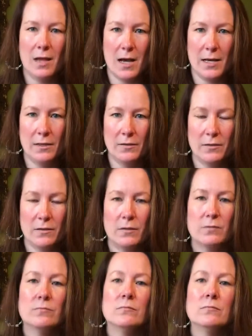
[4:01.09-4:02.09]
lines
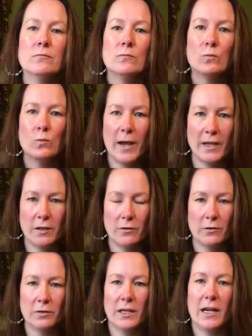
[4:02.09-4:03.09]

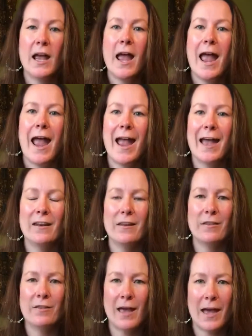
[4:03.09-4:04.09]
regularly, and
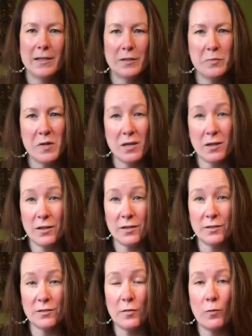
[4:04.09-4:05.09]
that is
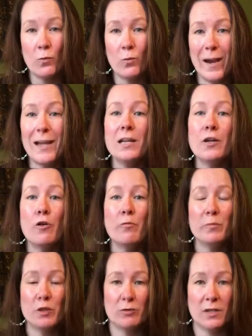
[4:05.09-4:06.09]
because radio
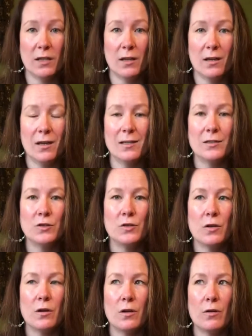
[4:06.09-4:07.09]
music
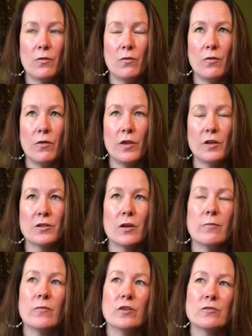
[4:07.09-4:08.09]
is there's
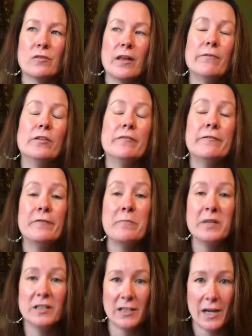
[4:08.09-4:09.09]
a level of
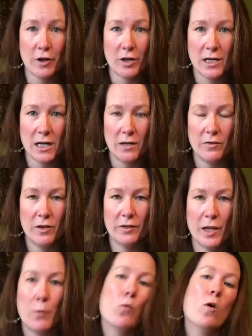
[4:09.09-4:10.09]
familiarity
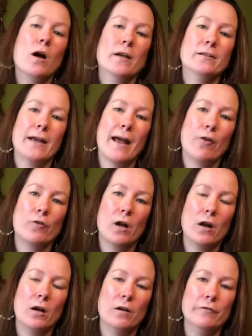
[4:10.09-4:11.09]
that they want out
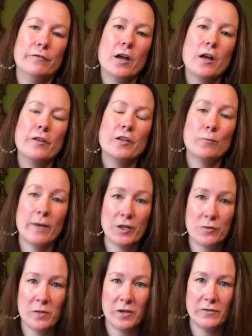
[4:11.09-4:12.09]
of the
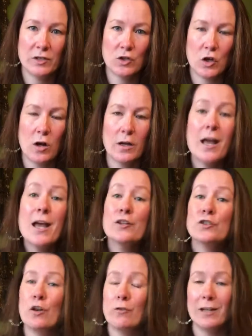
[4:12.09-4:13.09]
arrangement of the song.
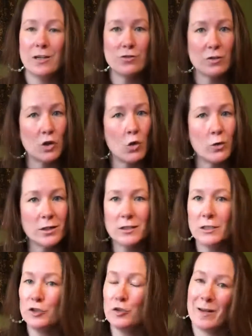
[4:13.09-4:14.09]
So each of the
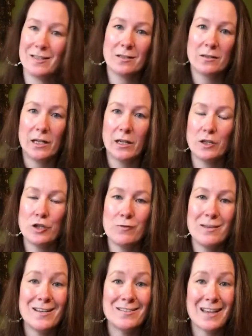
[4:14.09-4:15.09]
choruses, you're basically going to
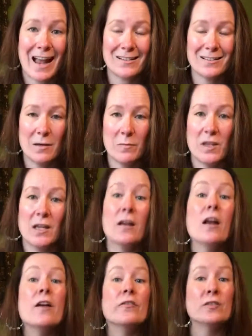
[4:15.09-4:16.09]
do the exact same
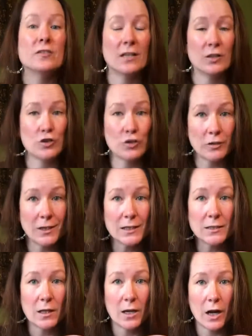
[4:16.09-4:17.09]
thing. The signature
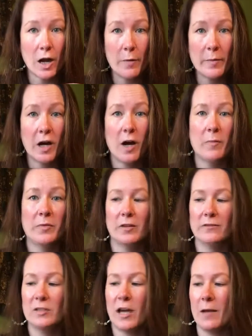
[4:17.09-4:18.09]
lick is going to come a
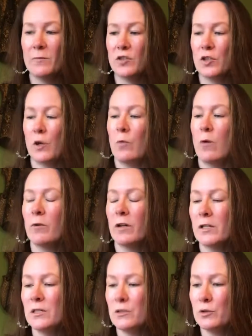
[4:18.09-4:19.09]
couple of times. So what we're
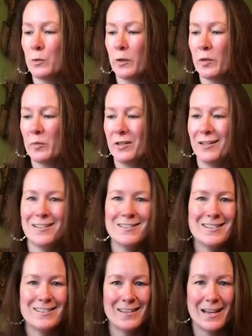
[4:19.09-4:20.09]
going to do is we're going to play a
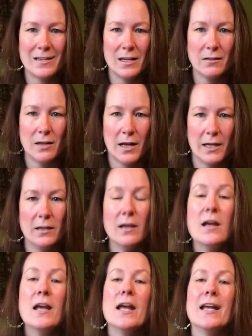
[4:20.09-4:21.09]
descending line
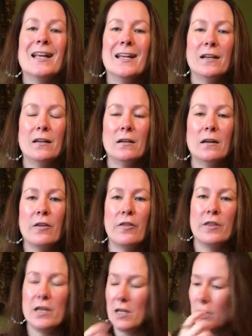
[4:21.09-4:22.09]
in
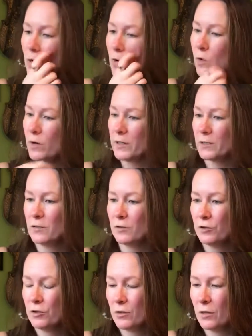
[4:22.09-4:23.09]
the chorus. I'll
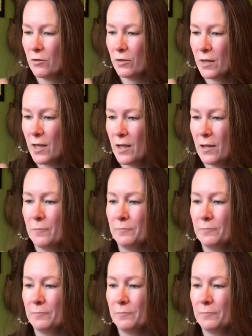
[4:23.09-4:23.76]
show you that.